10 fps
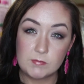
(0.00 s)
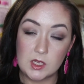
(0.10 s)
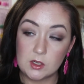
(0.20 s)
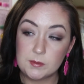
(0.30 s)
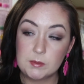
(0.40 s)

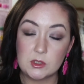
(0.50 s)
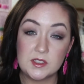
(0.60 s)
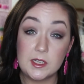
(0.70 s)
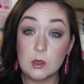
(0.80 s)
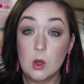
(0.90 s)
A lot of people are
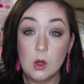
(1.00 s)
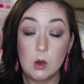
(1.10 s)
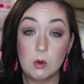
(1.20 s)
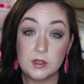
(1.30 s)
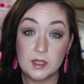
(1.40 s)
saying,
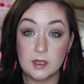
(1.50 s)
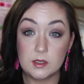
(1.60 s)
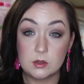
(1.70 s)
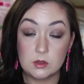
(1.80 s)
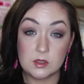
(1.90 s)
oh yeah,
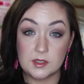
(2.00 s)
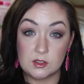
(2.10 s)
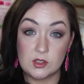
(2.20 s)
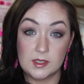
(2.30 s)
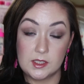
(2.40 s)
look, it's a
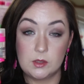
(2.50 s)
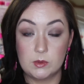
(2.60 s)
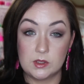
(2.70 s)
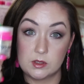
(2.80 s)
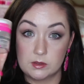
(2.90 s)
jelly
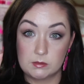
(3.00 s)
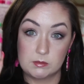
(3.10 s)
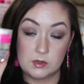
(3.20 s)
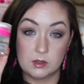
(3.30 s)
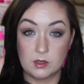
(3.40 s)
with
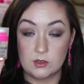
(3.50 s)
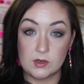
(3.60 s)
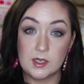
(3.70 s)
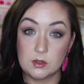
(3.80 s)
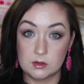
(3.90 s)
the
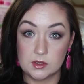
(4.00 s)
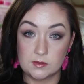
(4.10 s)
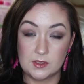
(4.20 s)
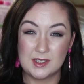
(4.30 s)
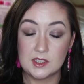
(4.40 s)
Hydraluron
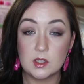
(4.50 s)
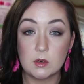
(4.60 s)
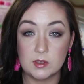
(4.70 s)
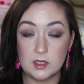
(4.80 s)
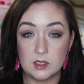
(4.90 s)
stuff in it. It's
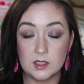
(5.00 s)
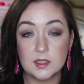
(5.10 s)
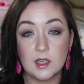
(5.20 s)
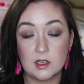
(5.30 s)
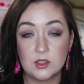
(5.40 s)
not really,
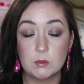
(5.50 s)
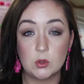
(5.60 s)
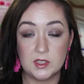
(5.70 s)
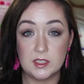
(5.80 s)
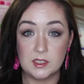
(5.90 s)
it's actually
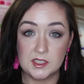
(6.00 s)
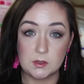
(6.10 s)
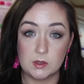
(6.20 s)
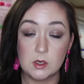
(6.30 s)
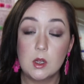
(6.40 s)
mostly
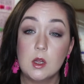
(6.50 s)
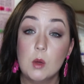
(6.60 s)
glycerin.